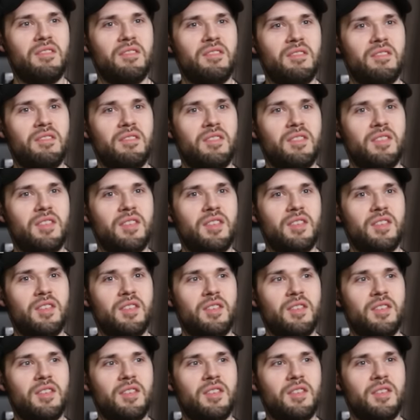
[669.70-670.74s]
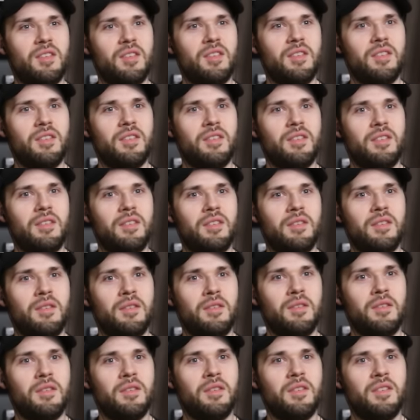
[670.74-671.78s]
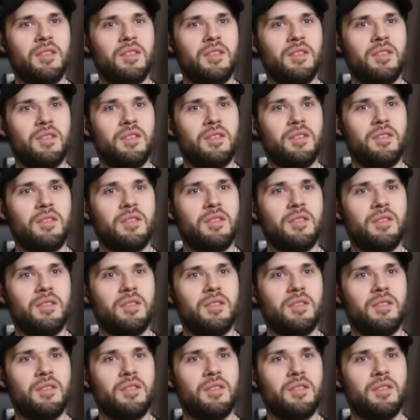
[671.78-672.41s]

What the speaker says: (silent)